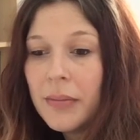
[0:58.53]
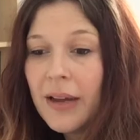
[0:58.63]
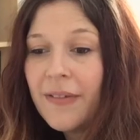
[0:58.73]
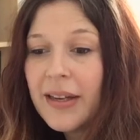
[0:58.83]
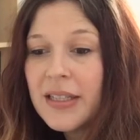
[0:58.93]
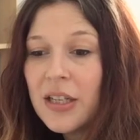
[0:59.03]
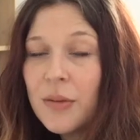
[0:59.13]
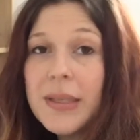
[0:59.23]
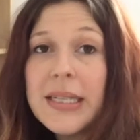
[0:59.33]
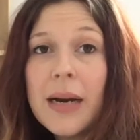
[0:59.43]
affecting
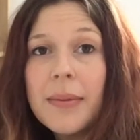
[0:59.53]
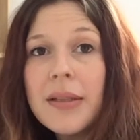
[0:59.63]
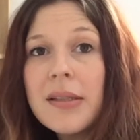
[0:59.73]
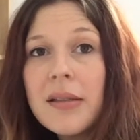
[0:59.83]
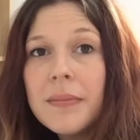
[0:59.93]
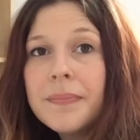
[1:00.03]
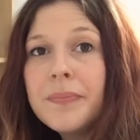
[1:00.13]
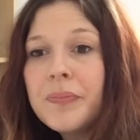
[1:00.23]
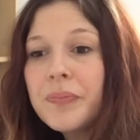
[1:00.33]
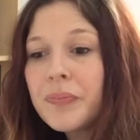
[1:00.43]
your metabolism.
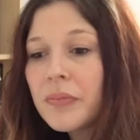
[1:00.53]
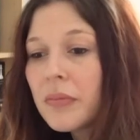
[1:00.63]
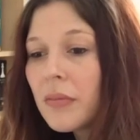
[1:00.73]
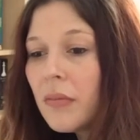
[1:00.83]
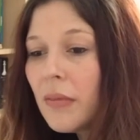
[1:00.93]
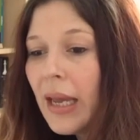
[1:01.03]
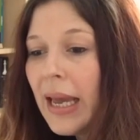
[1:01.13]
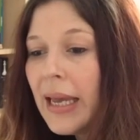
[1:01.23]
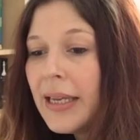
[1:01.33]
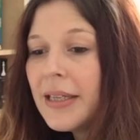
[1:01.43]

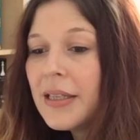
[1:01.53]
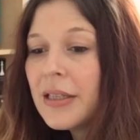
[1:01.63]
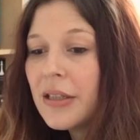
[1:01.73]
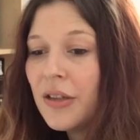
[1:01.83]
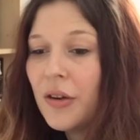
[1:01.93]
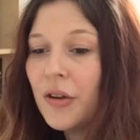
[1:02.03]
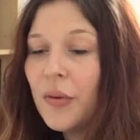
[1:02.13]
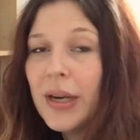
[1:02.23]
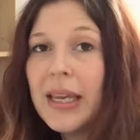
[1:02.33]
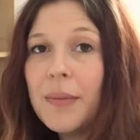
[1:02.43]
And you
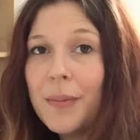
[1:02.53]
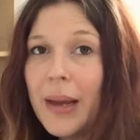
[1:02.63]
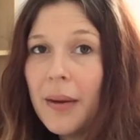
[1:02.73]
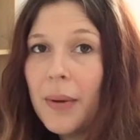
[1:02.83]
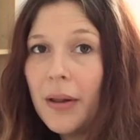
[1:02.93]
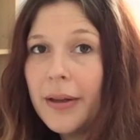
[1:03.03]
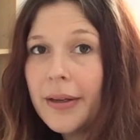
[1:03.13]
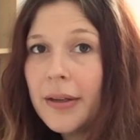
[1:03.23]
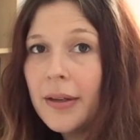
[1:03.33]
want to keep your metabolic